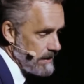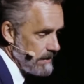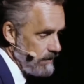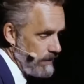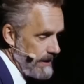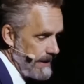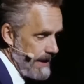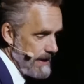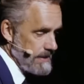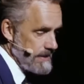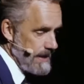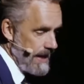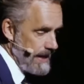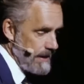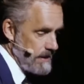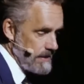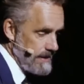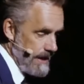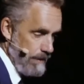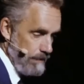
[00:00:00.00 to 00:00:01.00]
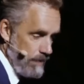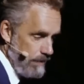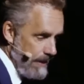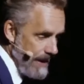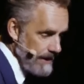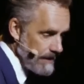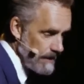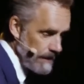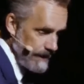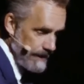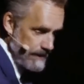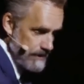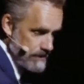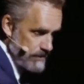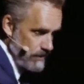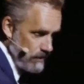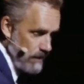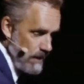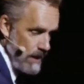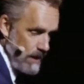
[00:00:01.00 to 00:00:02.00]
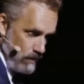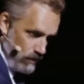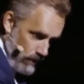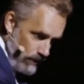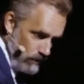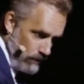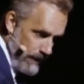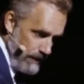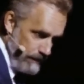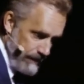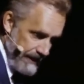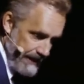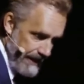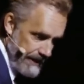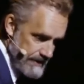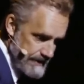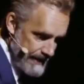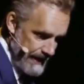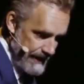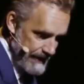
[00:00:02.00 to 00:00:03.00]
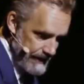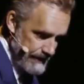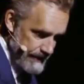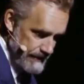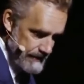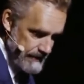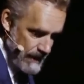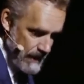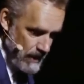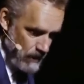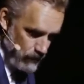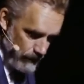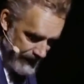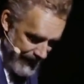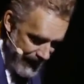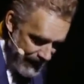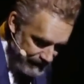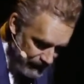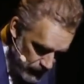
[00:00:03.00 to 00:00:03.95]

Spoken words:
We guess at it temperamentally. So one way we guess at it is we have